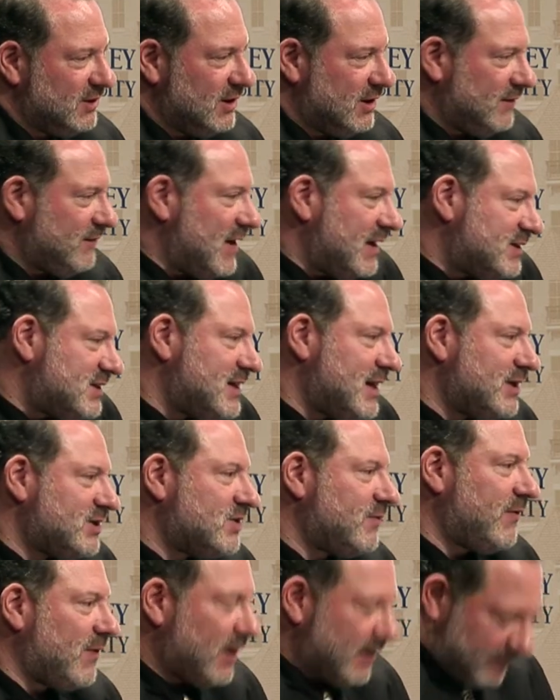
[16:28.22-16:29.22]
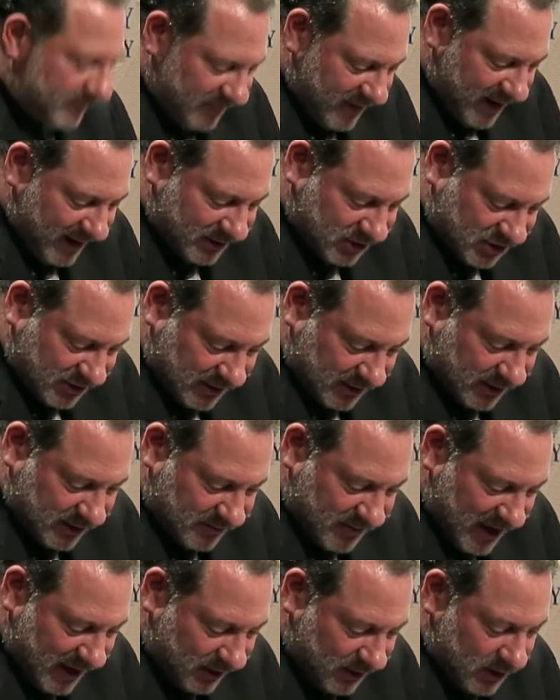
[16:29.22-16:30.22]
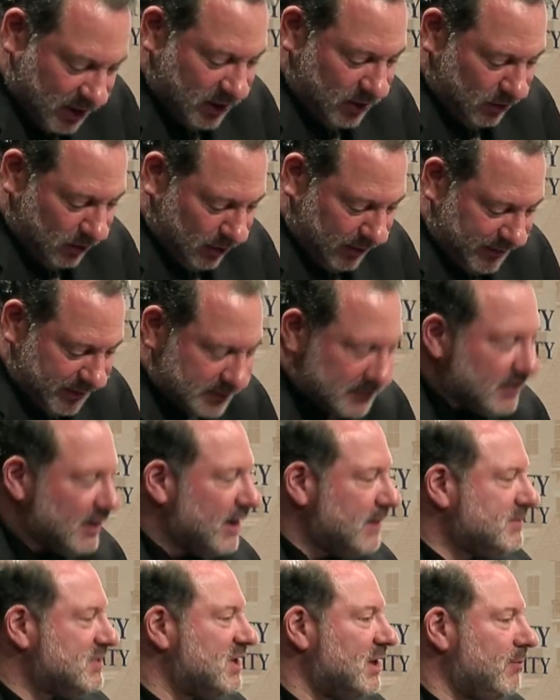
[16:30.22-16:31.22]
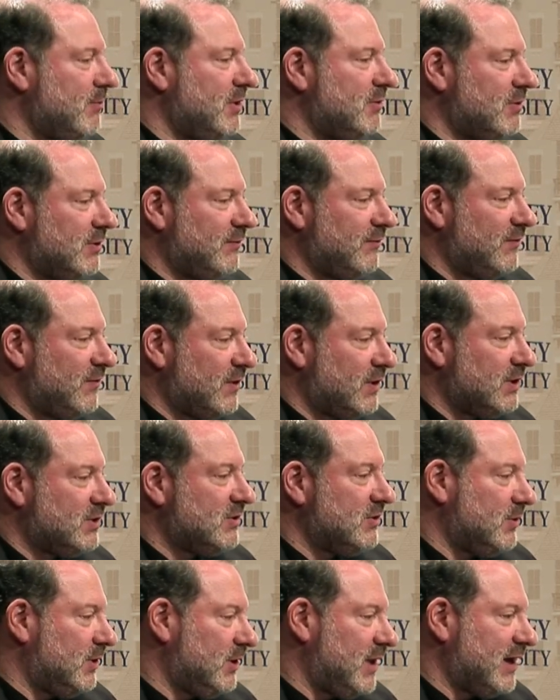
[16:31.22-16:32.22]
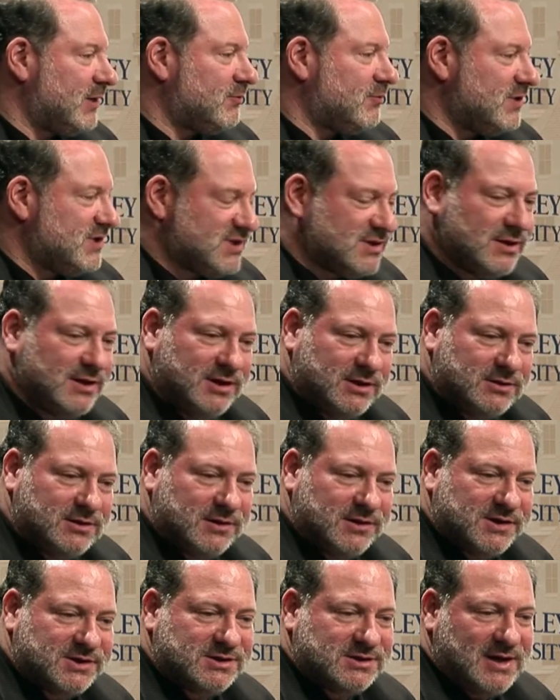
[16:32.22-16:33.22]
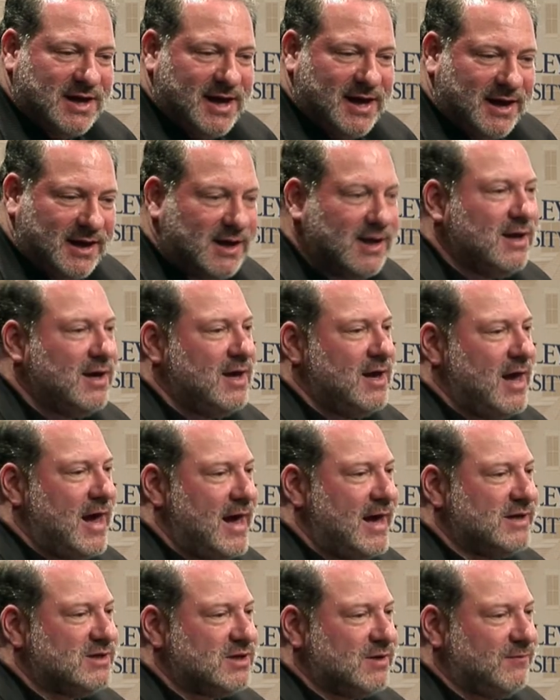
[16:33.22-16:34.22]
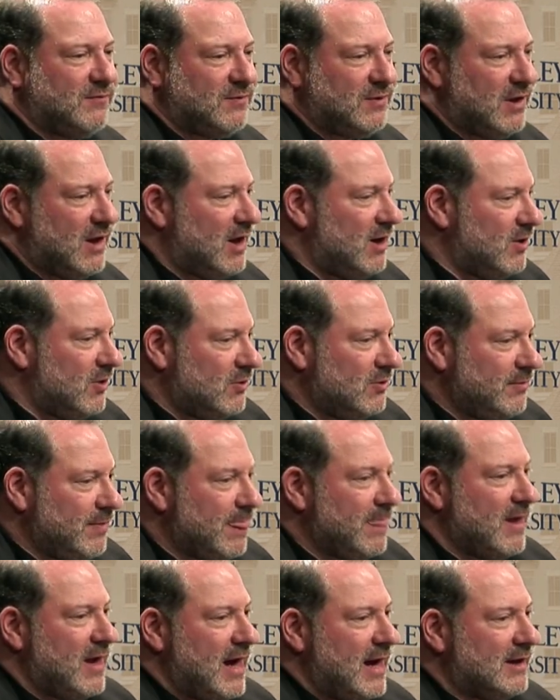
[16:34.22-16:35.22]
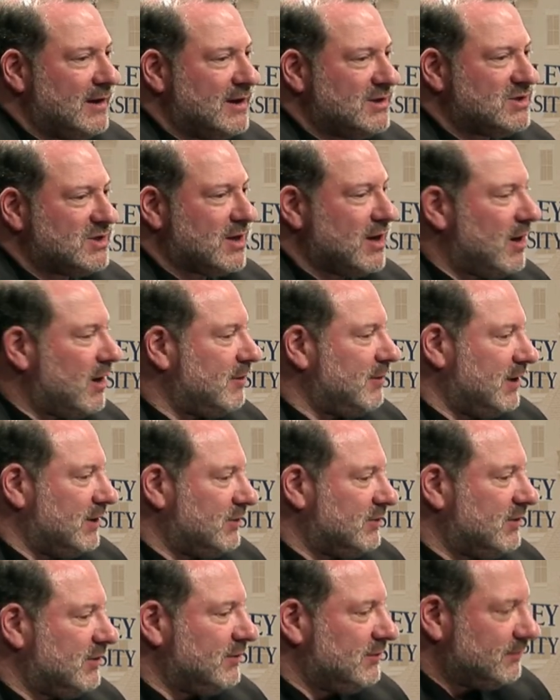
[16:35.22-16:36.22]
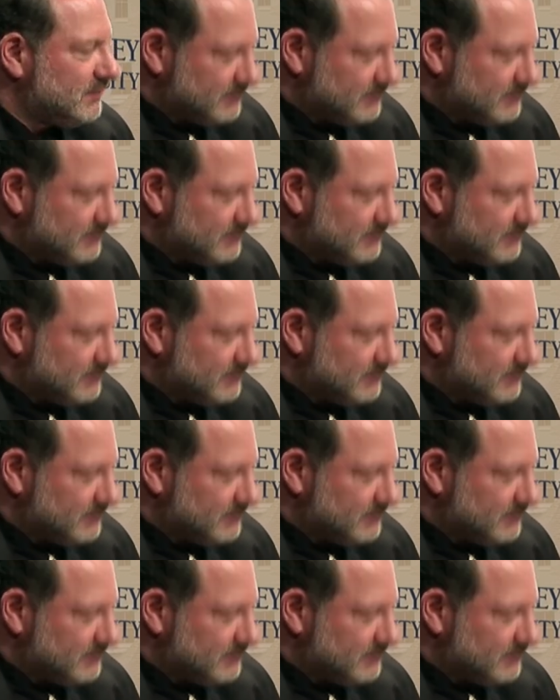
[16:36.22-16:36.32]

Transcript: If that sounds far-fetched, think about all the times that we refer to electricity to this day as a flow and as current.